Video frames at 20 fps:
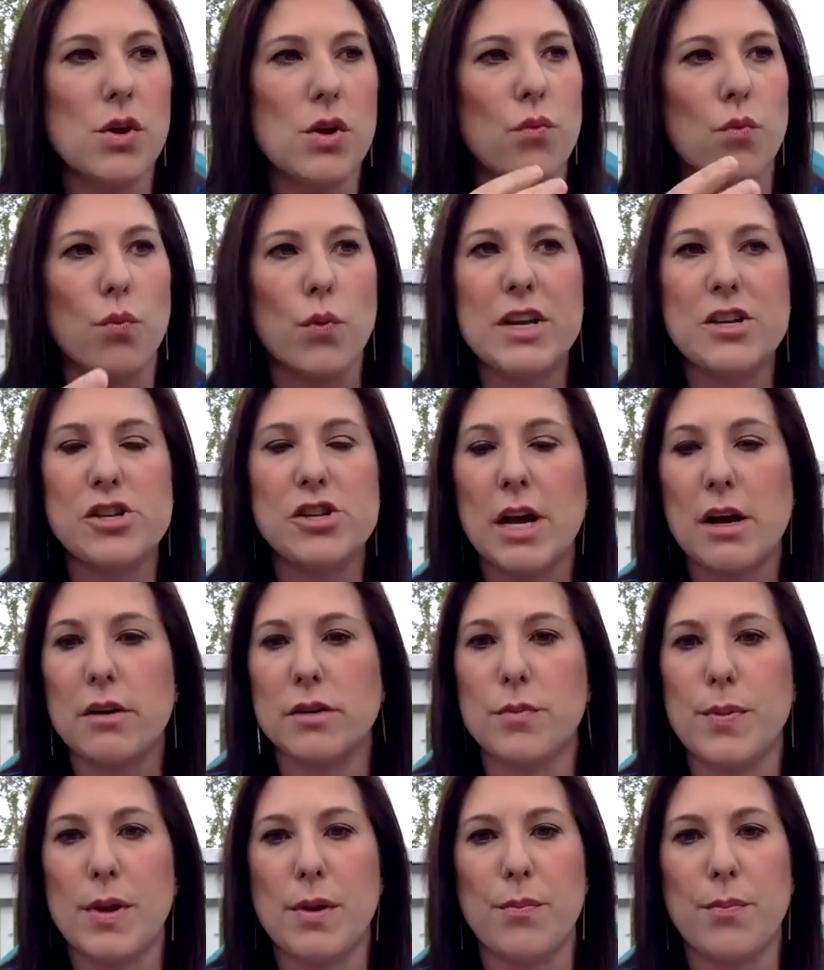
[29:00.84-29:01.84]
can reach out
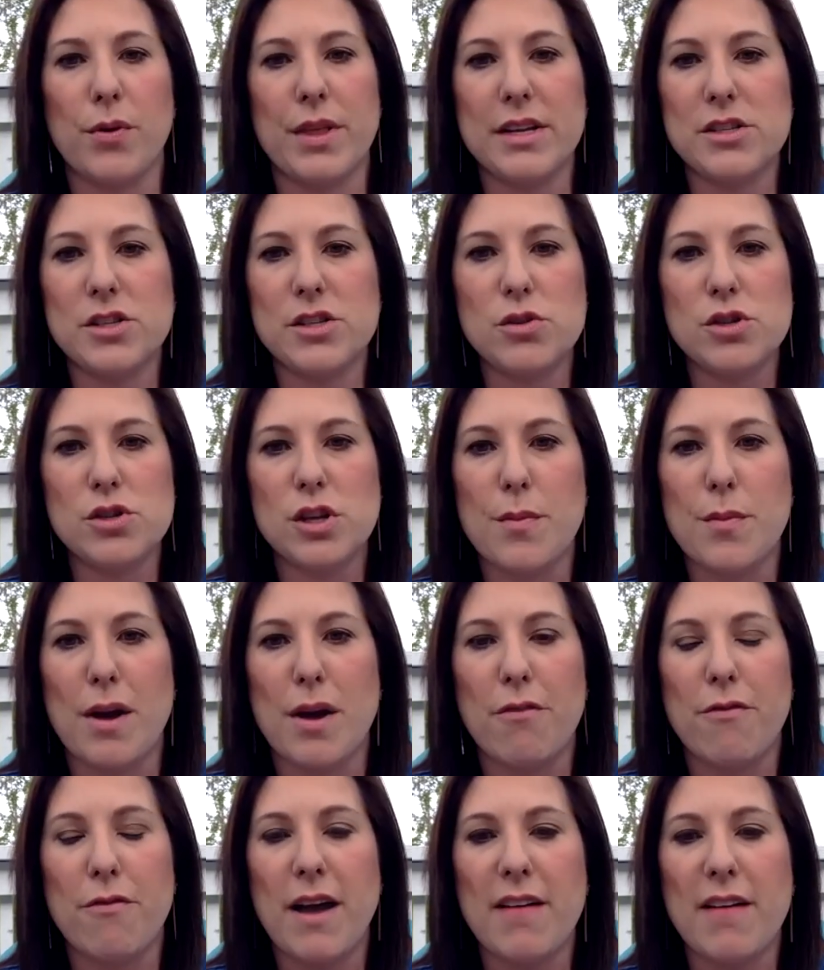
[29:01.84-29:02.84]
to people that's usually
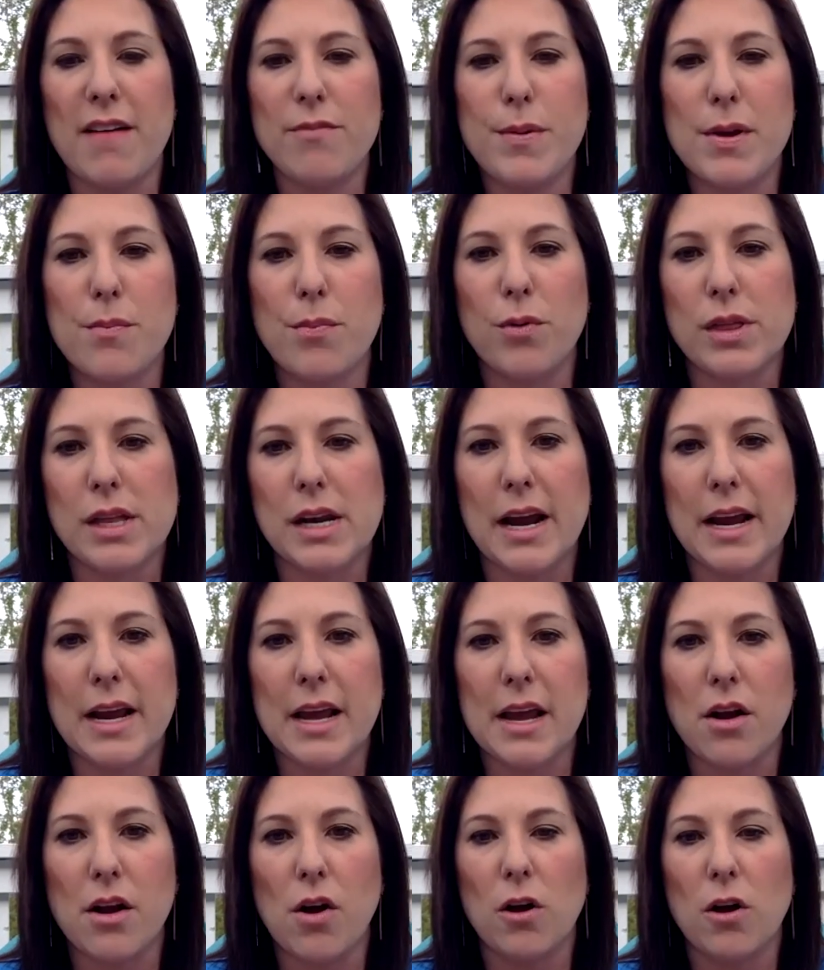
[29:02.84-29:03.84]
about five people that i
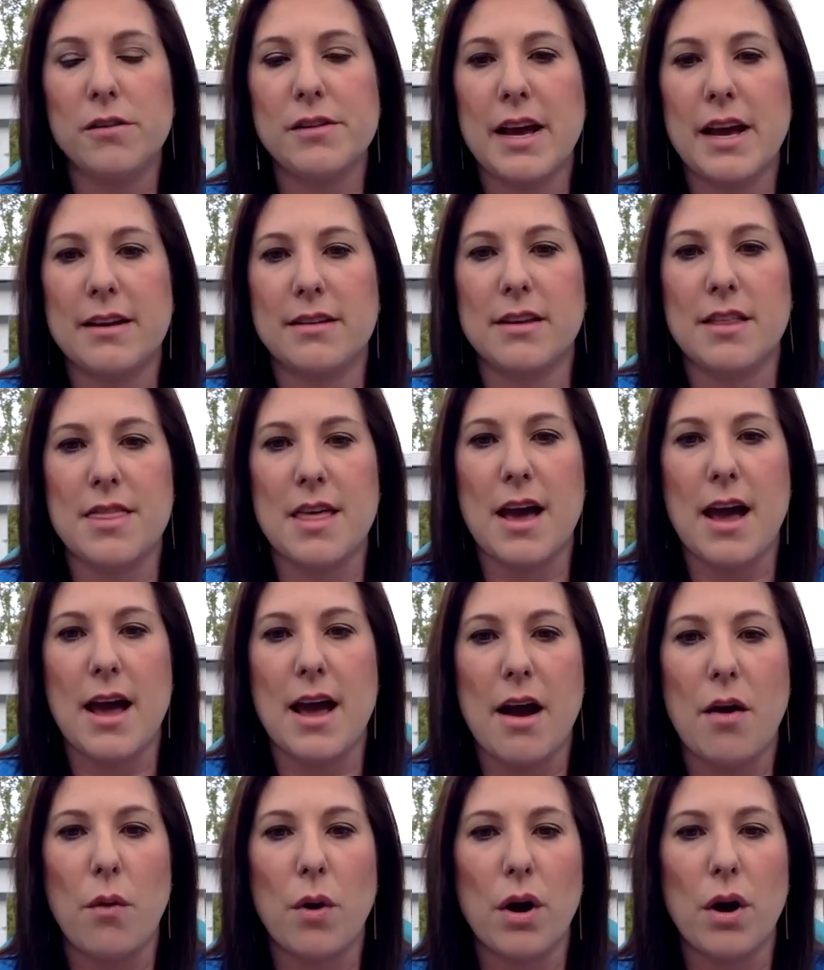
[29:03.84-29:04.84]
can contact in that
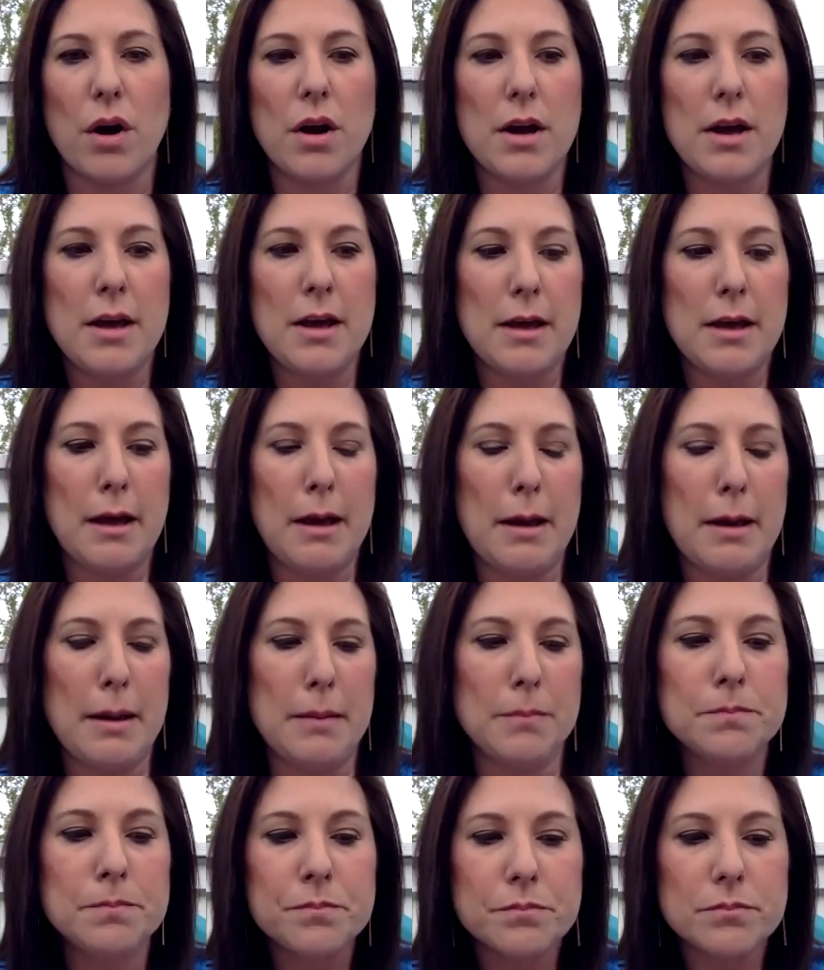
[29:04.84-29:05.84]
hour
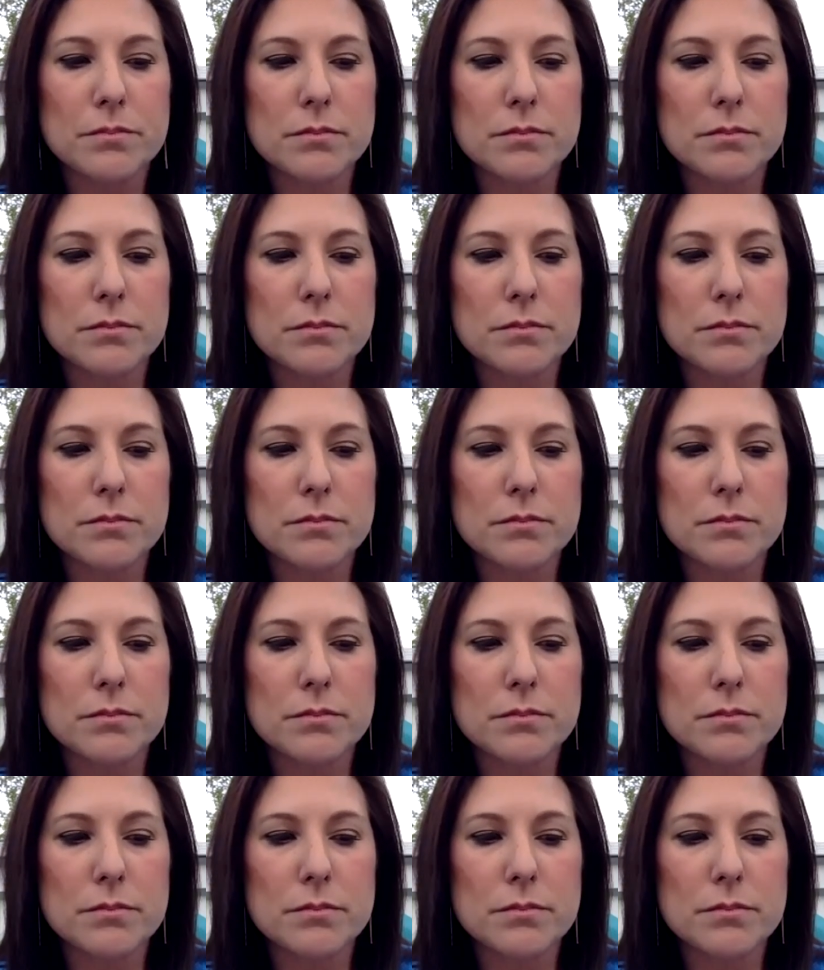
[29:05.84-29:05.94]
um,